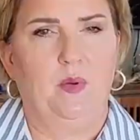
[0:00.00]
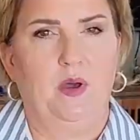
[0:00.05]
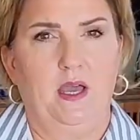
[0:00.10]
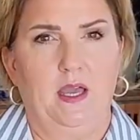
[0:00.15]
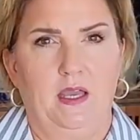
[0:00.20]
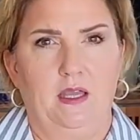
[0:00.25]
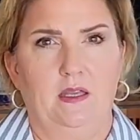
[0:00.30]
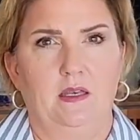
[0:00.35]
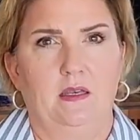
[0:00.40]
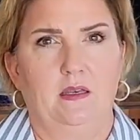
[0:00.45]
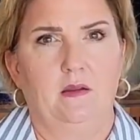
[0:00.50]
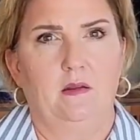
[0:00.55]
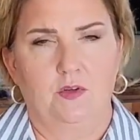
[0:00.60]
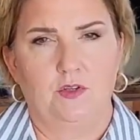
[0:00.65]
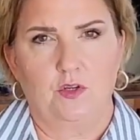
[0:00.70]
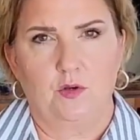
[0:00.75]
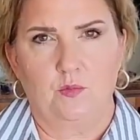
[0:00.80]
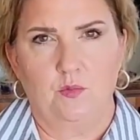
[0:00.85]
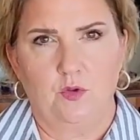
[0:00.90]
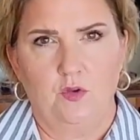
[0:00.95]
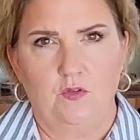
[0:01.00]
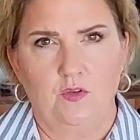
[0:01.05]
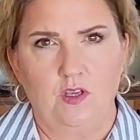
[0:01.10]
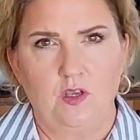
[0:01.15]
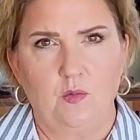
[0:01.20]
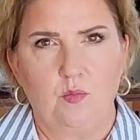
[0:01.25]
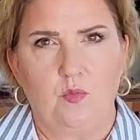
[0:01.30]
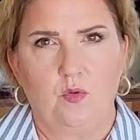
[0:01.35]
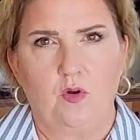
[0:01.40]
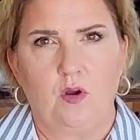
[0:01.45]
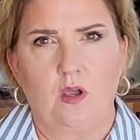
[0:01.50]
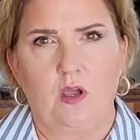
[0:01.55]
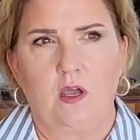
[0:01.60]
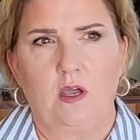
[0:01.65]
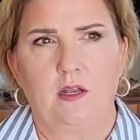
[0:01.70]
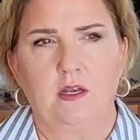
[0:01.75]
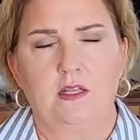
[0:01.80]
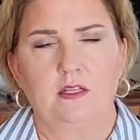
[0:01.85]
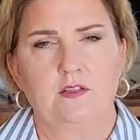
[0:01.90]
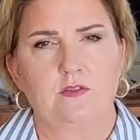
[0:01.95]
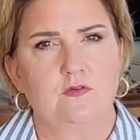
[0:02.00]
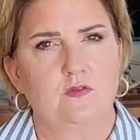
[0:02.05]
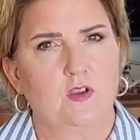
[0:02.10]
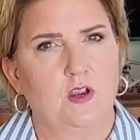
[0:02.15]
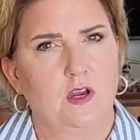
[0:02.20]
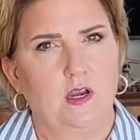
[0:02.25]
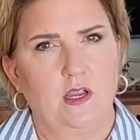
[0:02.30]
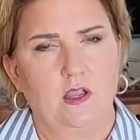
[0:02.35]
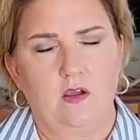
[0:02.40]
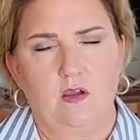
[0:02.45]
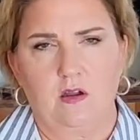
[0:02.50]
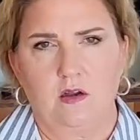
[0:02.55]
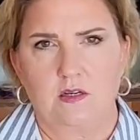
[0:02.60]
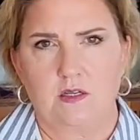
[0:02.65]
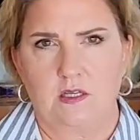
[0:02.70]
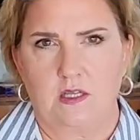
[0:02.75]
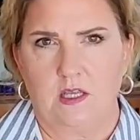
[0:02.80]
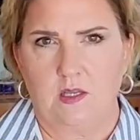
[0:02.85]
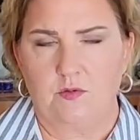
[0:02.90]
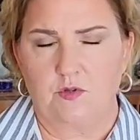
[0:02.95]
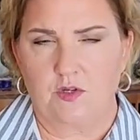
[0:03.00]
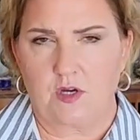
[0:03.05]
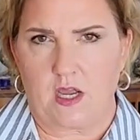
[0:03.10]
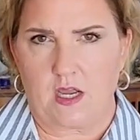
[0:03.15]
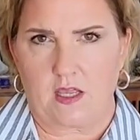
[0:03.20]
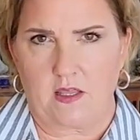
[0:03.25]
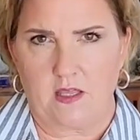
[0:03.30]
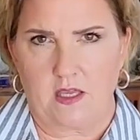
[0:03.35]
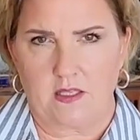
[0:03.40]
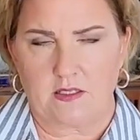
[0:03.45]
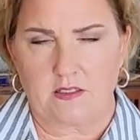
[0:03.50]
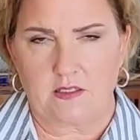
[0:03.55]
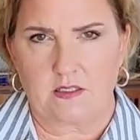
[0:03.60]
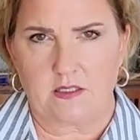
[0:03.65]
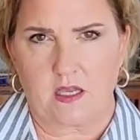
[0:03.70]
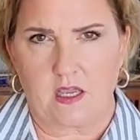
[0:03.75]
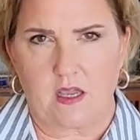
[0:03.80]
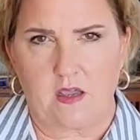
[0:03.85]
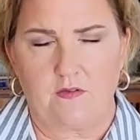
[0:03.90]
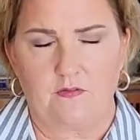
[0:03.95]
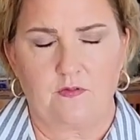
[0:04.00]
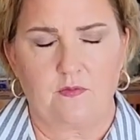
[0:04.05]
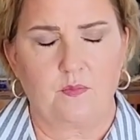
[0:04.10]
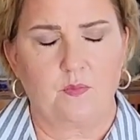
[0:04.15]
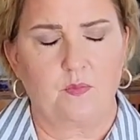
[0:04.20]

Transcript: but when you're moving abroad, it's very hard to keep track of that stuff.